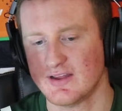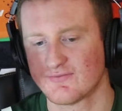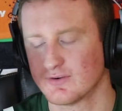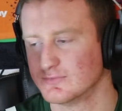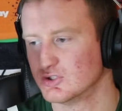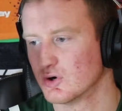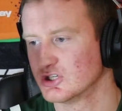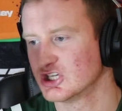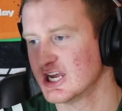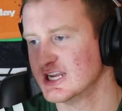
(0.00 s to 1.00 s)
in from
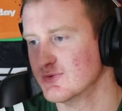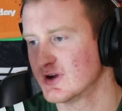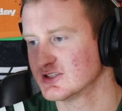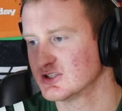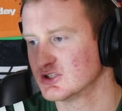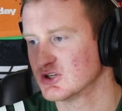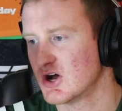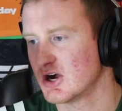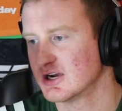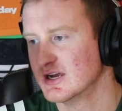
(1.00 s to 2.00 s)
Georgia, and he wants to
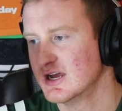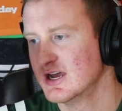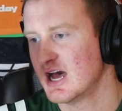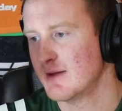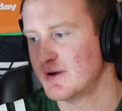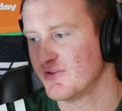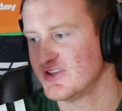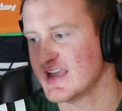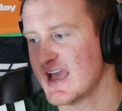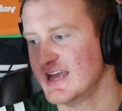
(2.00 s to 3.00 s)
talk about
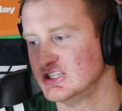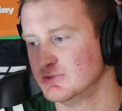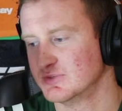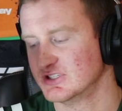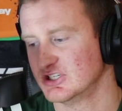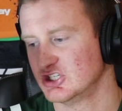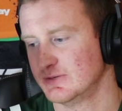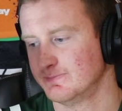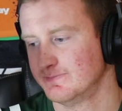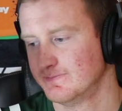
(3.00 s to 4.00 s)
the edge position.